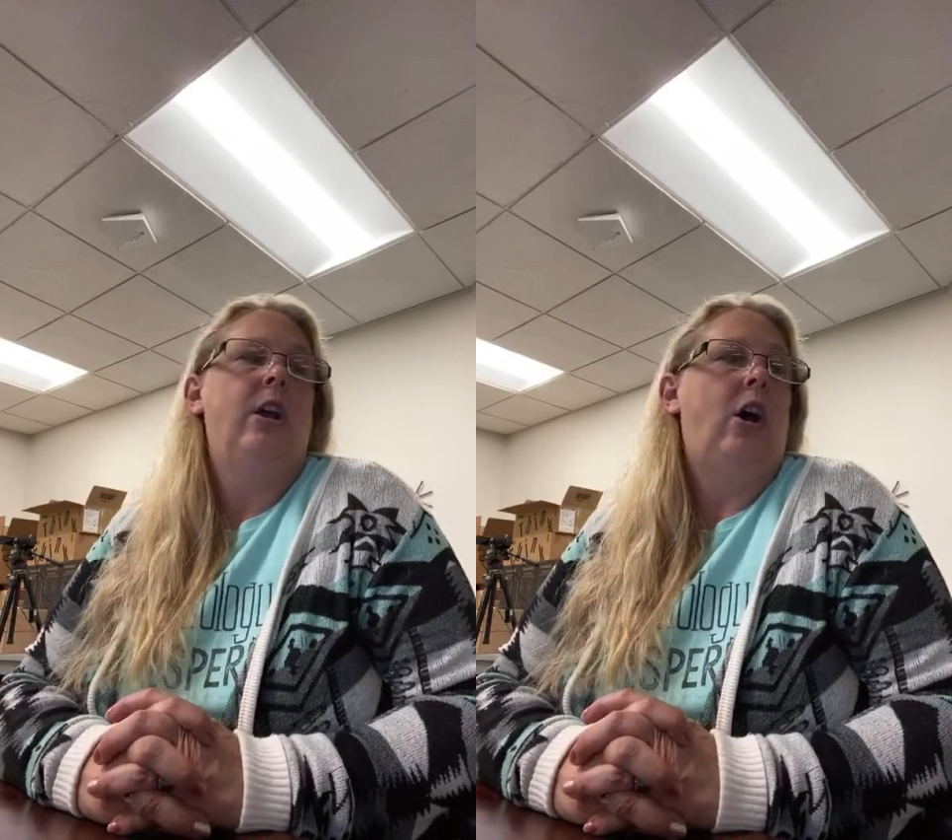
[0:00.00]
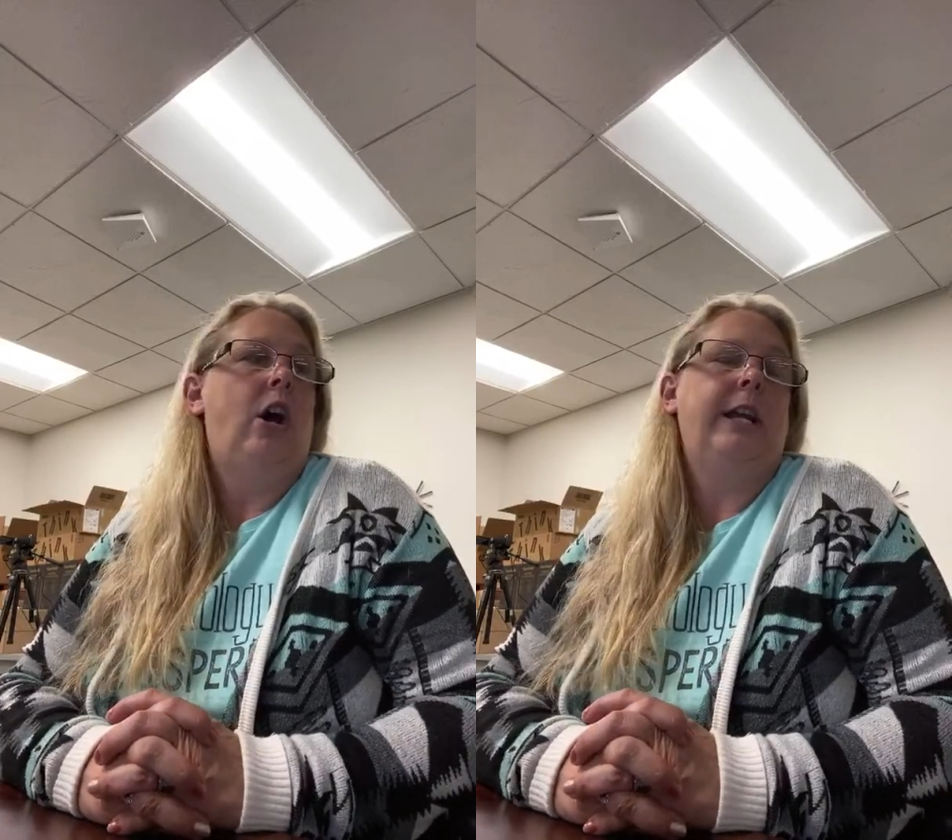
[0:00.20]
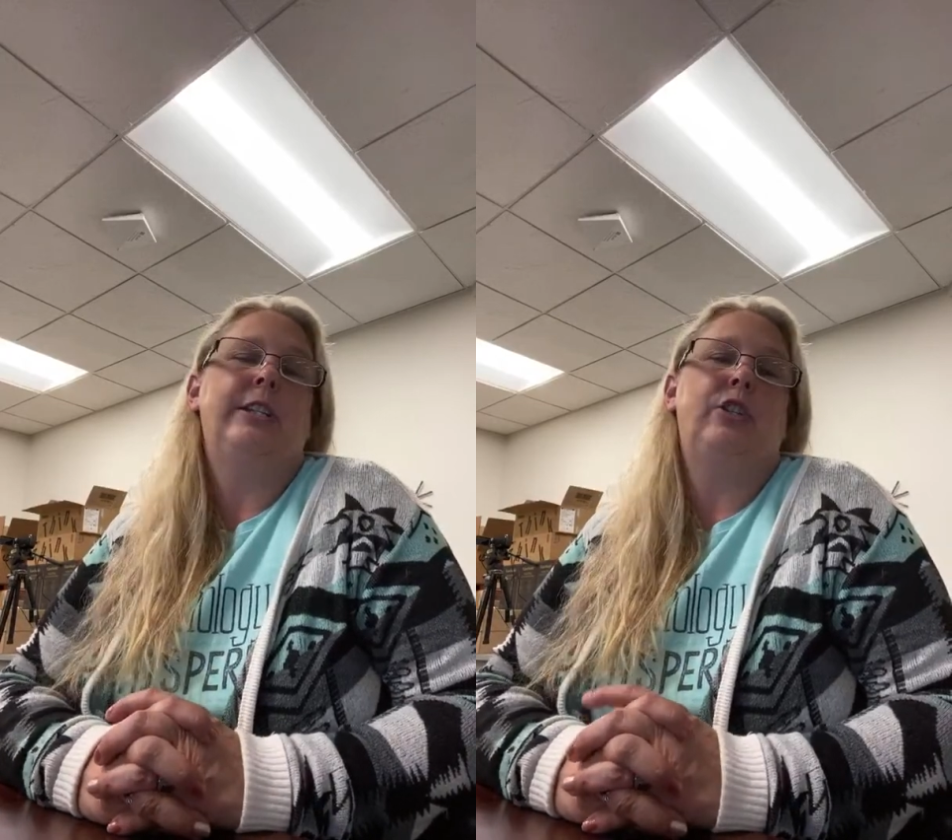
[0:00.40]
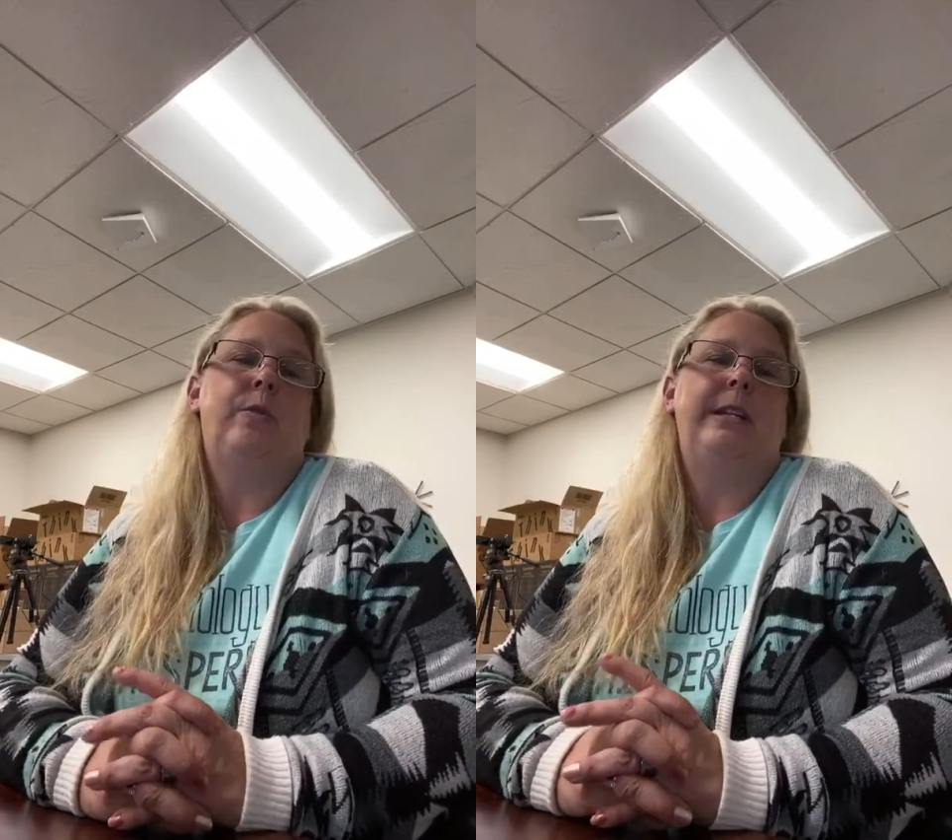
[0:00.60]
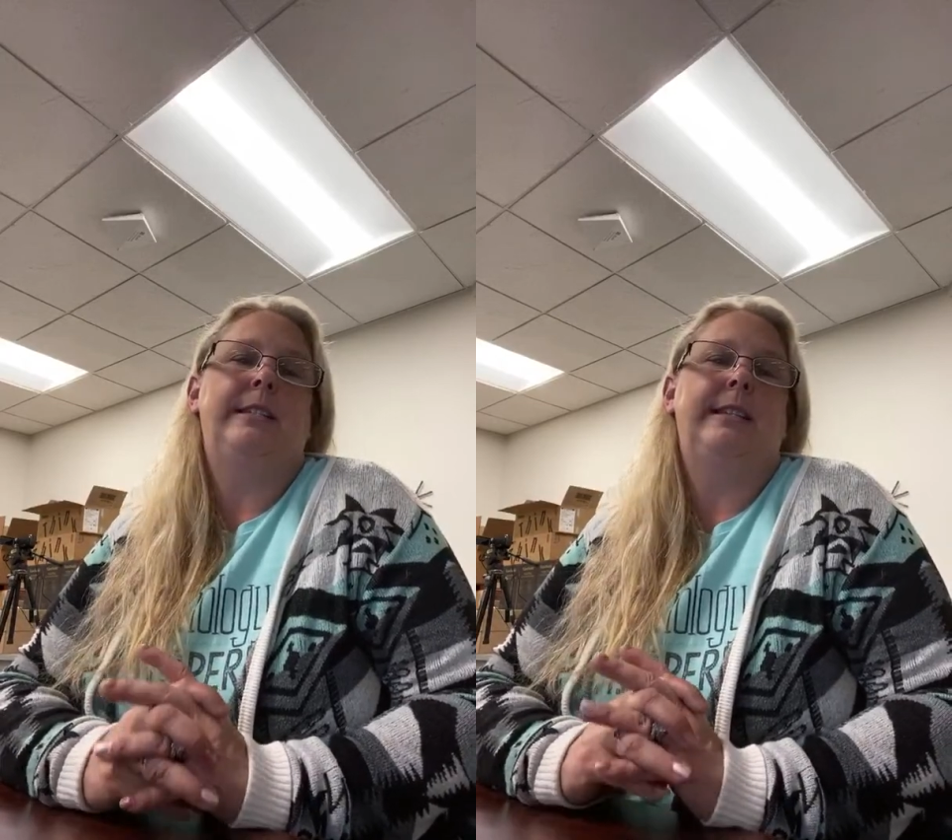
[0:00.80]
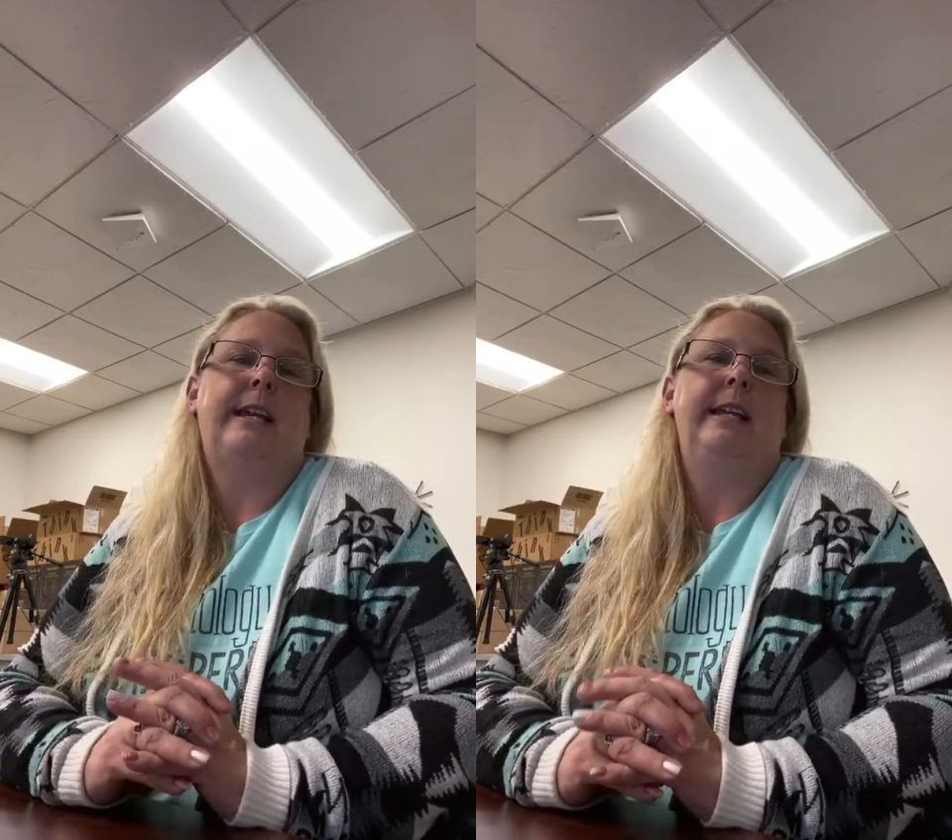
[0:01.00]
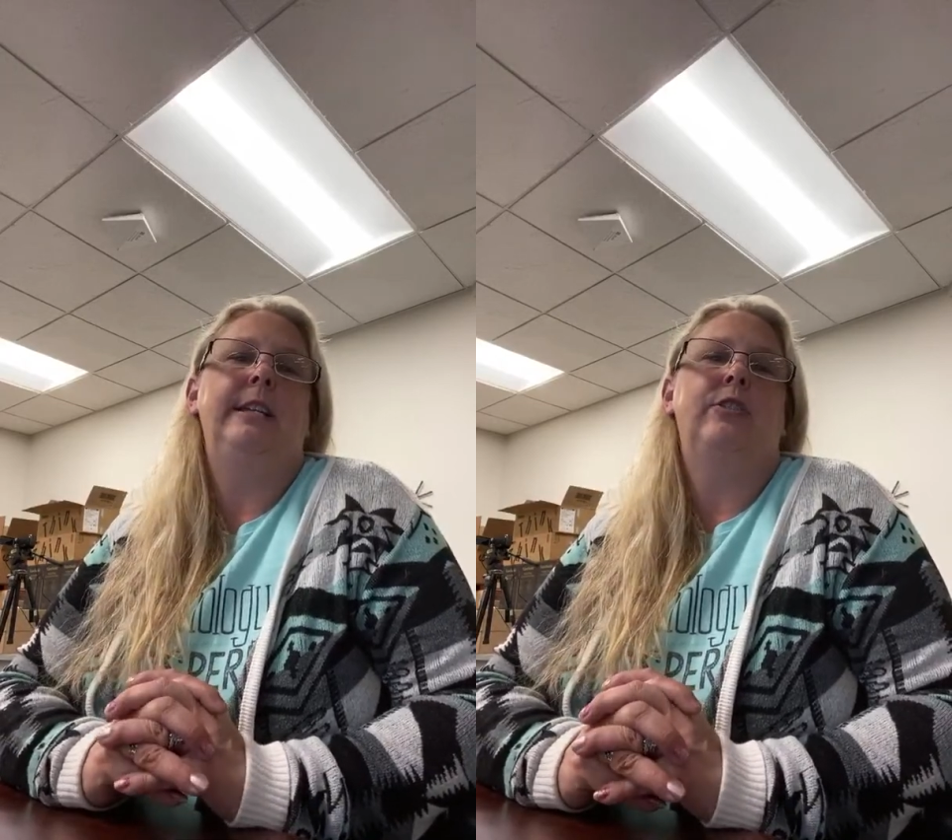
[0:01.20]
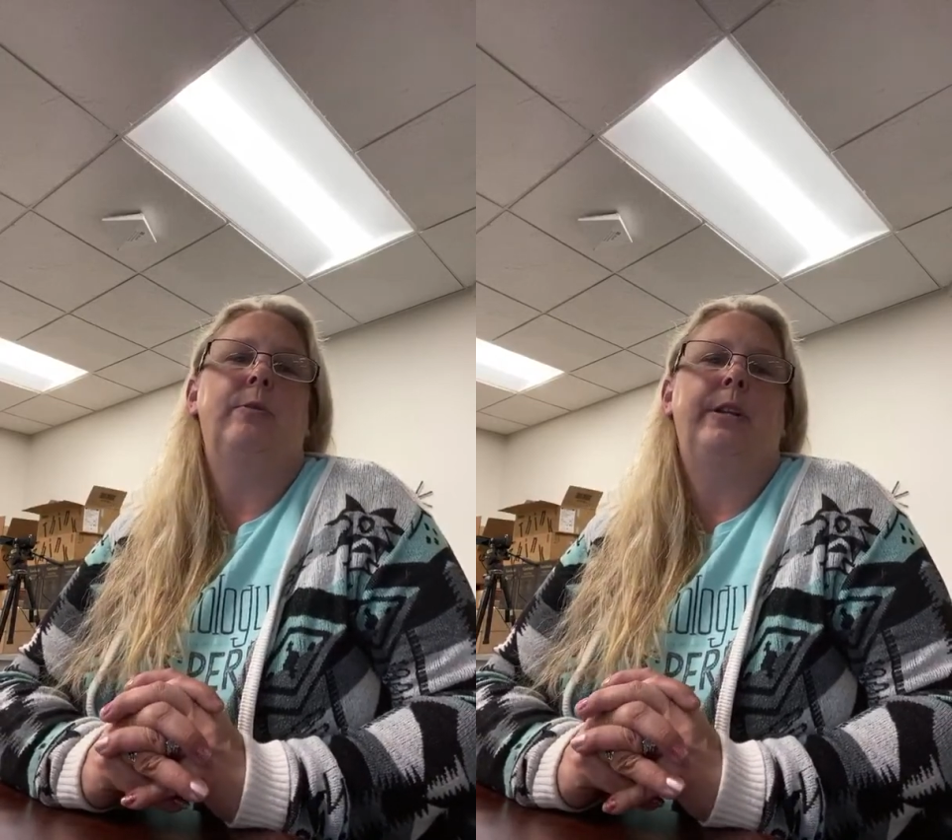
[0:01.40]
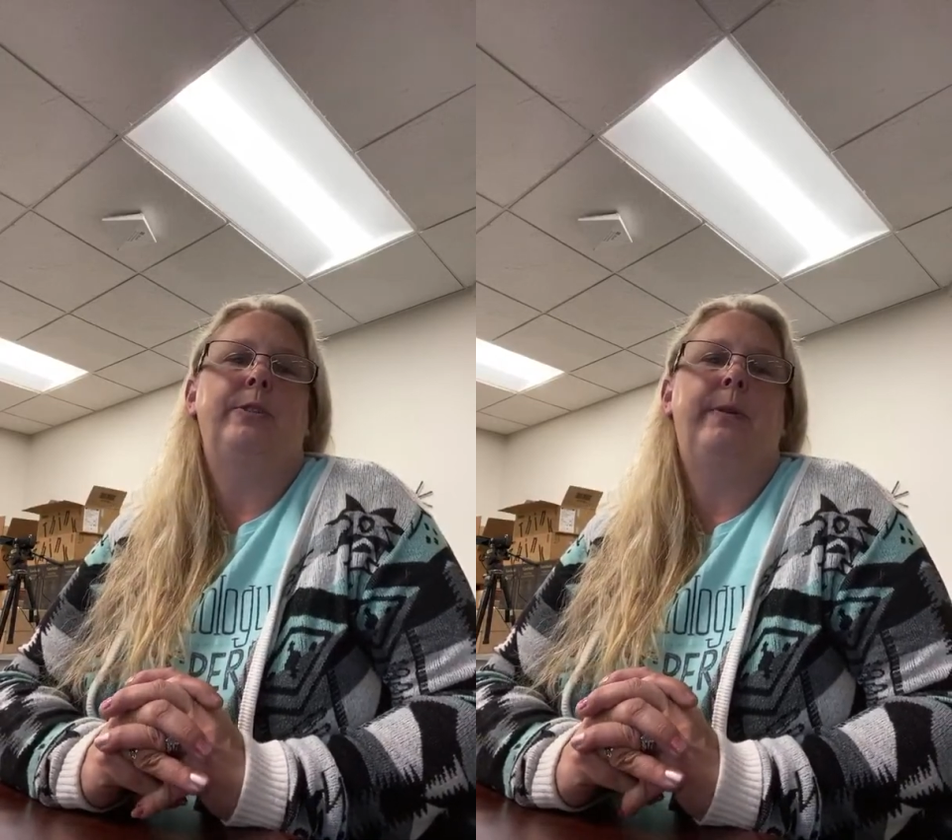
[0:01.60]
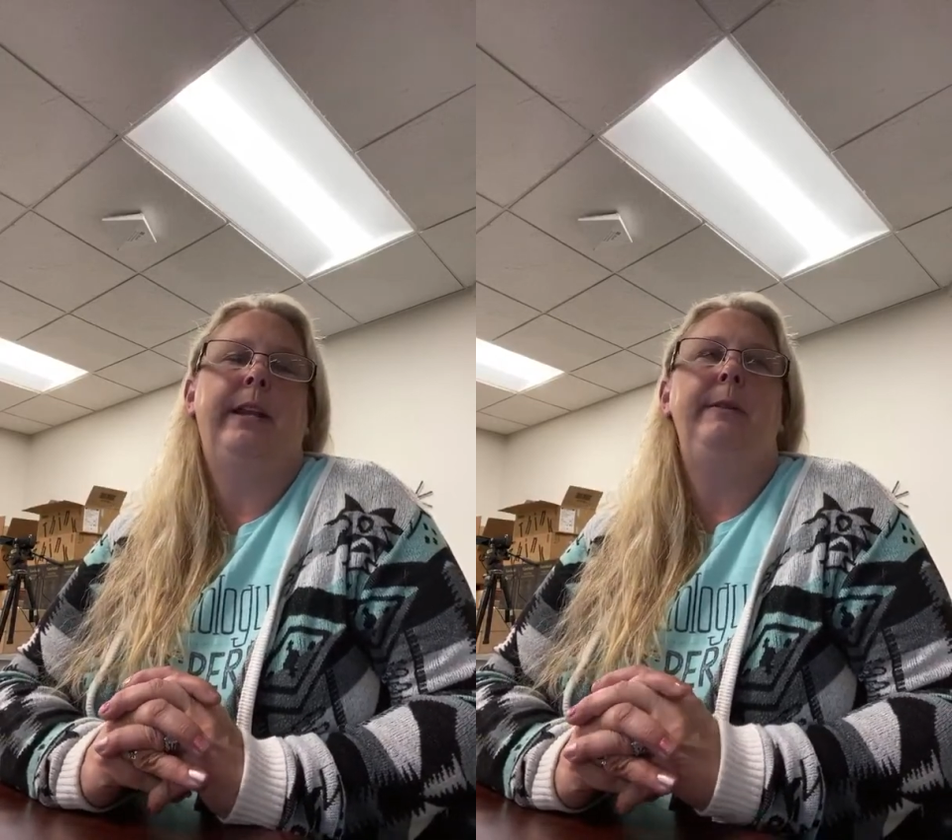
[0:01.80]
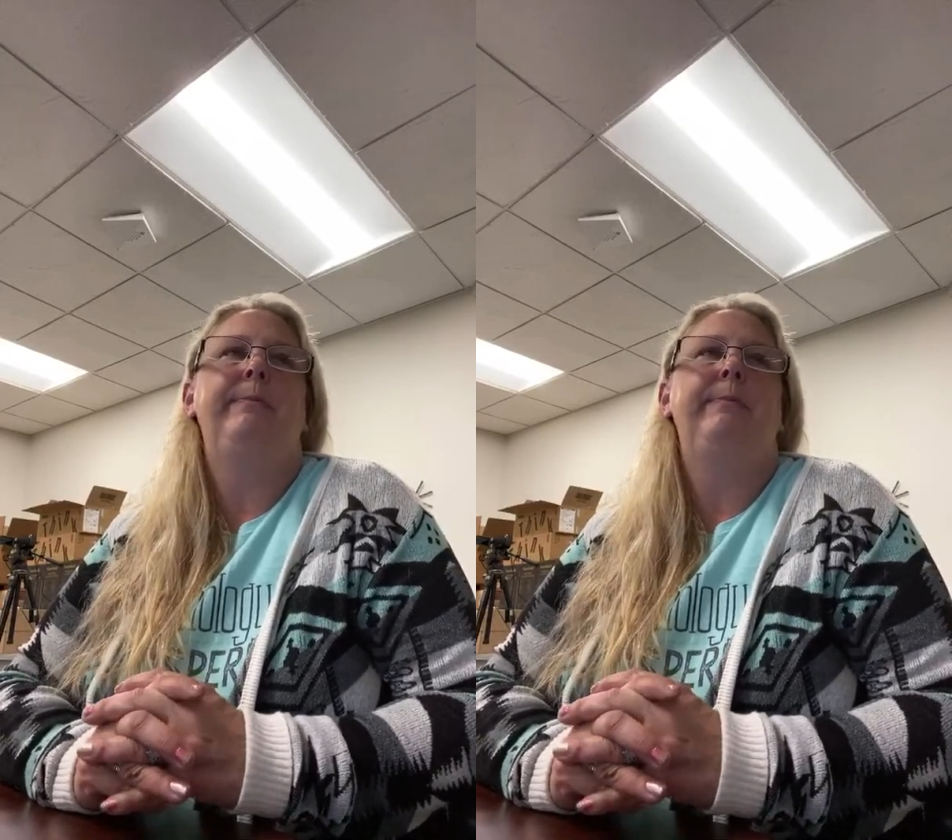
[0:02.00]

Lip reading: August 22nd, 2020.